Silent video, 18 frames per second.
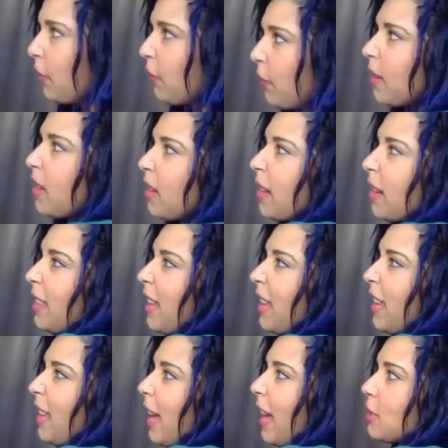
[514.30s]
If you feel
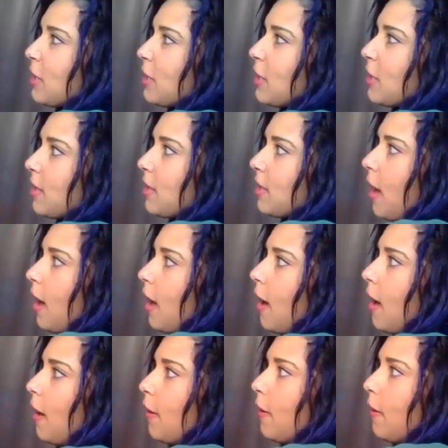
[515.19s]
like the edges
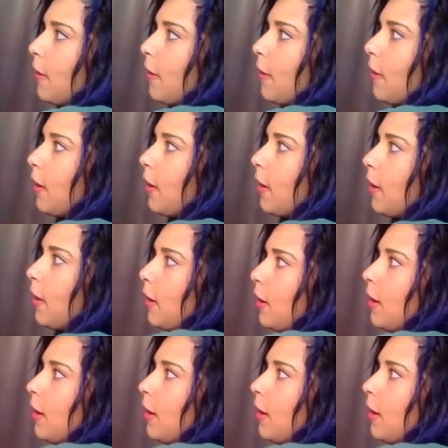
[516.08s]
of